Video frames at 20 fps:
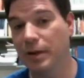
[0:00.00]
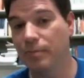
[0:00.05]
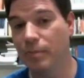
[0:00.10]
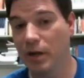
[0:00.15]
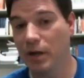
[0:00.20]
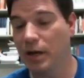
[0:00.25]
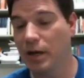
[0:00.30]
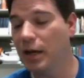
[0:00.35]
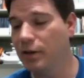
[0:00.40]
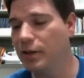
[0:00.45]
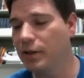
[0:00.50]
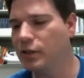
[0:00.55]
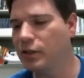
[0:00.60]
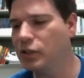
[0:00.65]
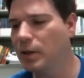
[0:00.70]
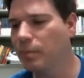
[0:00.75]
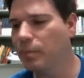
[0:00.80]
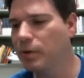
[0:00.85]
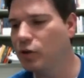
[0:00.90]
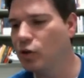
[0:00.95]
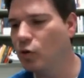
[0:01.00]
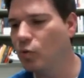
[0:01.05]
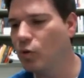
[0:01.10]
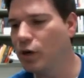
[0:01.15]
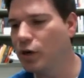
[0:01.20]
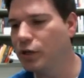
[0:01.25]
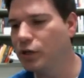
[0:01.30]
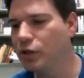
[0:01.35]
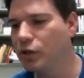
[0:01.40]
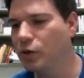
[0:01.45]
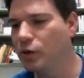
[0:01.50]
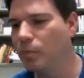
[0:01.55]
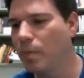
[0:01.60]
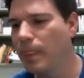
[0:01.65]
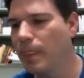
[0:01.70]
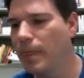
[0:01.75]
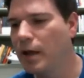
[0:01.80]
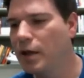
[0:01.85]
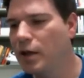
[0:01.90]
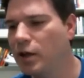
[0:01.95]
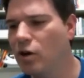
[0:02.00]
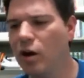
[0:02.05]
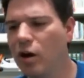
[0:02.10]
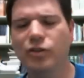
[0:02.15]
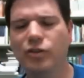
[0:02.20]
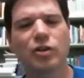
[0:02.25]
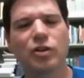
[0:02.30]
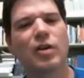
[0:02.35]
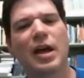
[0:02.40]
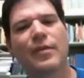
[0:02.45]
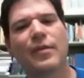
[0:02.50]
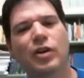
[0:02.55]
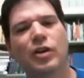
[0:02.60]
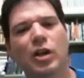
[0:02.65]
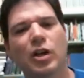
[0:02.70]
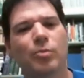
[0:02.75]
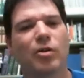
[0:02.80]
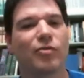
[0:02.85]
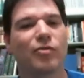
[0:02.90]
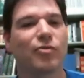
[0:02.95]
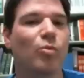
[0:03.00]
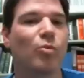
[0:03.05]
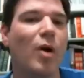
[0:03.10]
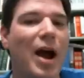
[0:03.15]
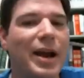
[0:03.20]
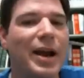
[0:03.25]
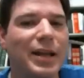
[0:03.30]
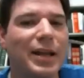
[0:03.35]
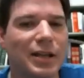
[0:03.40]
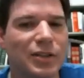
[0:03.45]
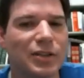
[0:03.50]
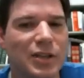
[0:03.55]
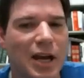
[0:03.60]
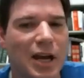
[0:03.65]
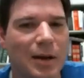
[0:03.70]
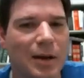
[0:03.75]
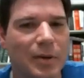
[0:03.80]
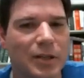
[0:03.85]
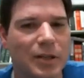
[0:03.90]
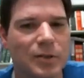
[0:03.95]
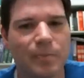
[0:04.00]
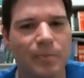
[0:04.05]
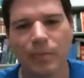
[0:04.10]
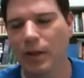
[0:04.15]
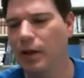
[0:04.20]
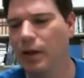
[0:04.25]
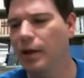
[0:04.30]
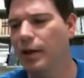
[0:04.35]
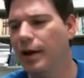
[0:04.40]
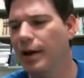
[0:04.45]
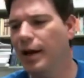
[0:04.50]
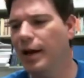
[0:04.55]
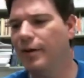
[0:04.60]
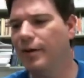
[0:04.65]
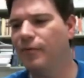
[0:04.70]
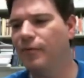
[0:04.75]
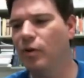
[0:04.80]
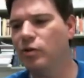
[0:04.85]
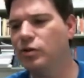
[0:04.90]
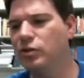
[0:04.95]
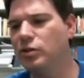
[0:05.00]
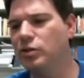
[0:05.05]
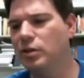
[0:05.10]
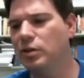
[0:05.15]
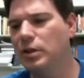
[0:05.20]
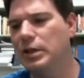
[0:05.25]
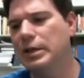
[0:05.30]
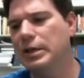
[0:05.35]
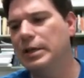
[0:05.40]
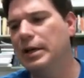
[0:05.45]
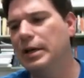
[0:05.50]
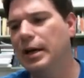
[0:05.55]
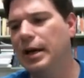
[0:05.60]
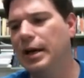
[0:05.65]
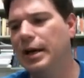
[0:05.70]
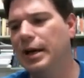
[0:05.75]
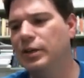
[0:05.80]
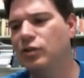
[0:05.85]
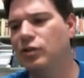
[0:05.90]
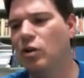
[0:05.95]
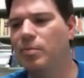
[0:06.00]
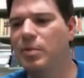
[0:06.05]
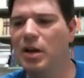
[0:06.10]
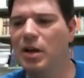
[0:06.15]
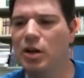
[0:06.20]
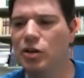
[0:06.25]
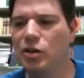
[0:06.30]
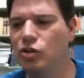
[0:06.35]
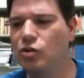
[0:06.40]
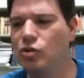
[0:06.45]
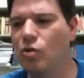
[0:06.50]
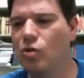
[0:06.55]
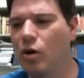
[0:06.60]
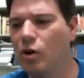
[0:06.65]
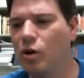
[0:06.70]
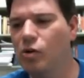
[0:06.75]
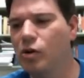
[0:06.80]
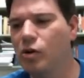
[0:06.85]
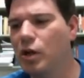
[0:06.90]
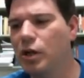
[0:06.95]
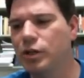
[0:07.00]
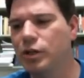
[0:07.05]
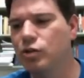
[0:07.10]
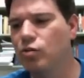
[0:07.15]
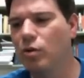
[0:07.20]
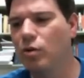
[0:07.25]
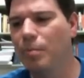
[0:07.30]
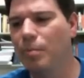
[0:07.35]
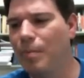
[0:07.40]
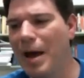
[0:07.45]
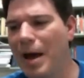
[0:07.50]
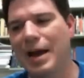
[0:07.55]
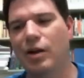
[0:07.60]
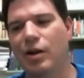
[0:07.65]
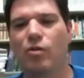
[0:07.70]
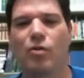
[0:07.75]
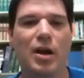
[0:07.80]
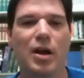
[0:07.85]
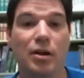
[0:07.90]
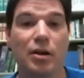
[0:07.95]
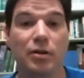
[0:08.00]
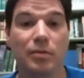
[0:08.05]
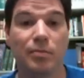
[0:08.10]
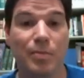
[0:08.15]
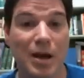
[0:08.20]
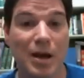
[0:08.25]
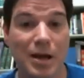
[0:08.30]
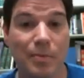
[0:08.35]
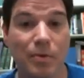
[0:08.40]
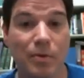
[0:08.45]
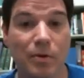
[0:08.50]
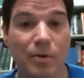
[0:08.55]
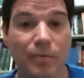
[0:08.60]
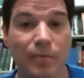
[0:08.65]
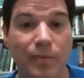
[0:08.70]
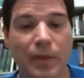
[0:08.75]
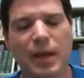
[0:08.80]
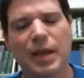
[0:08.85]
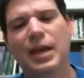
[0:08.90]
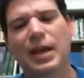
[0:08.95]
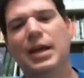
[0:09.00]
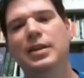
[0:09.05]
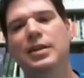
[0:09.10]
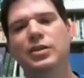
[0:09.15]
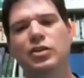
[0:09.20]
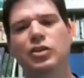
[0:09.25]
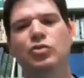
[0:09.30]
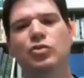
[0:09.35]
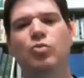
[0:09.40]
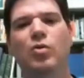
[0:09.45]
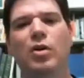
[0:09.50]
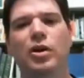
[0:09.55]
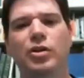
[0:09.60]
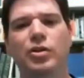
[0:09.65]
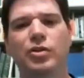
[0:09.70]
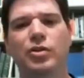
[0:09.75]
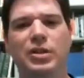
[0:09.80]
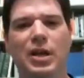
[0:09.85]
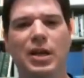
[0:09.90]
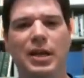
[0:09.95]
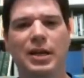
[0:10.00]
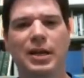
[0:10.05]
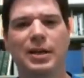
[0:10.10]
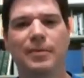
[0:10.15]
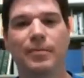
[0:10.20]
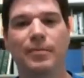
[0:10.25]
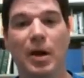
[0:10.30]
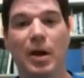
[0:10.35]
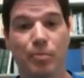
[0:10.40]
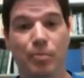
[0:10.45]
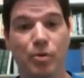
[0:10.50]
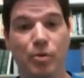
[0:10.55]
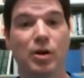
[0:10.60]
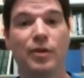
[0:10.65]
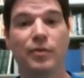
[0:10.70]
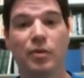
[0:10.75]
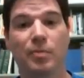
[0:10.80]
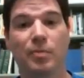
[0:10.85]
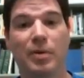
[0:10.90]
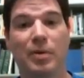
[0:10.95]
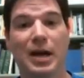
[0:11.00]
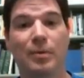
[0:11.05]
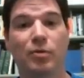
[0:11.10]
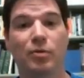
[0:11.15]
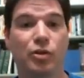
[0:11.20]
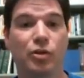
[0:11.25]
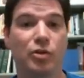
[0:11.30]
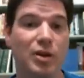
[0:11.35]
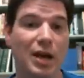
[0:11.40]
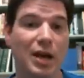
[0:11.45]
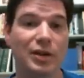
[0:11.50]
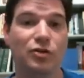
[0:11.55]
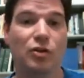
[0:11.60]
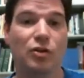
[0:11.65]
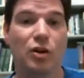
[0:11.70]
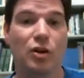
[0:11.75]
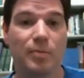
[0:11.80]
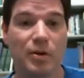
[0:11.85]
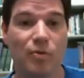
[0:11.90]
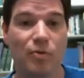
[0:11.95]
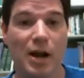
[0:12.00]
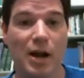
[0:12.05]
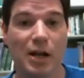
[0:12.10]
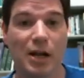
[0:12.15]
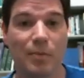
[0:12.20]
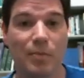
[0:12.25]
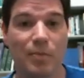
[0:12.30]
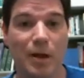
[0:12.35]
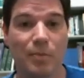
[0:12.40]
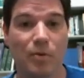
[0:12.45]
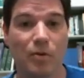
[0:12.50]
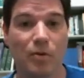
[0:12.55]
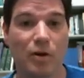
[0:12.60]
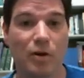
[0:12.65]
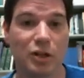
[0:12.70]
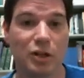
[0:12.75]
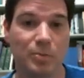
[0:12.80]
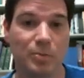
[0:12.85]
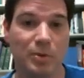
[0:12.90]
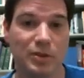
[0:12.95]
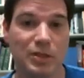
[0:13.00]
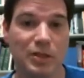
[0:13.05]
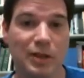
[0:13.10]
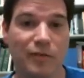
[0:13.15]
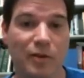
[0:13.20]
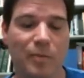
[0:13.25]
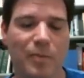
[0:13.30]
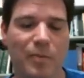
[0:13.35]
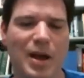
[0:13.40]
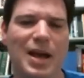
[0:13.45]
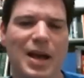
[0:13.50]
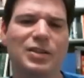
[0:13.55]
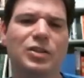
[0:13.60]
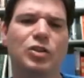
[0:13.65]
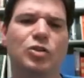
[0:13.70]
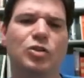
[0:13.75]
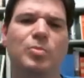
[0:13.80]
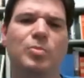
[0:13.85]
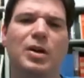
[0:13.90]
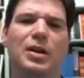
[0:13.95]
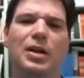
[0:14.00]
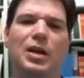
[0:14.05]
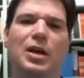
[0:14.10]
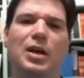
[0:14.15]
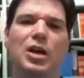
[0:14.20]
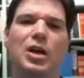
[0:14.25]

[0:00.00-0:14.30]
But that's something you'll want to do. You're also going to have a number of writing assignments. First, it's going to be a historical cultural background paper. And this is where you take a book of the Bible. You guys are going to be writing a paper on a specific passage, but